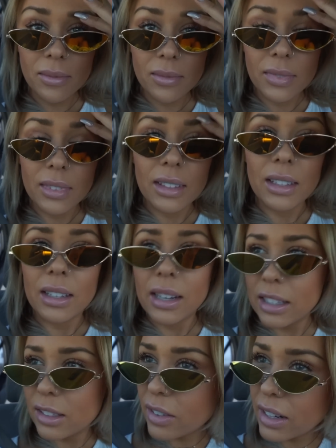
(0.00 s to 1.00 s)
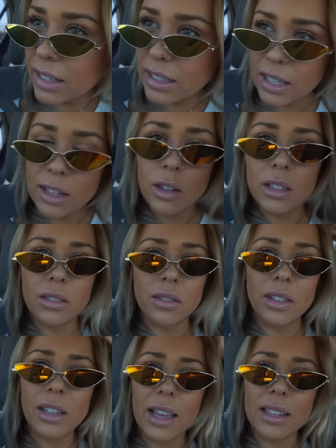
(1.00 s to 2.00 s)
do a boomerang. It's funny because I don't even
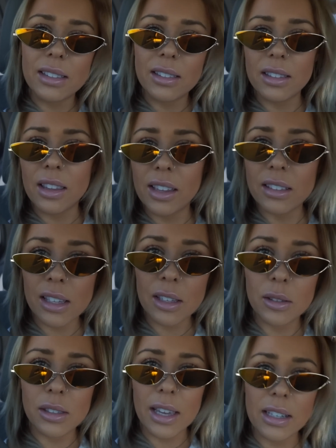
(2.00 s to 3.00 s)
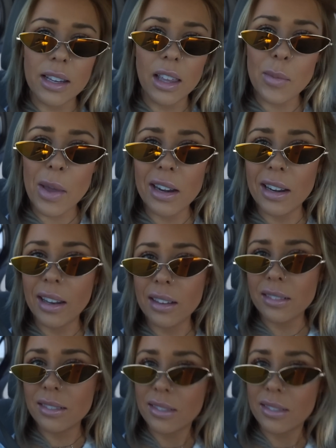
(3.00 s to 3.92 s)
realize the things that you say until I'm editing.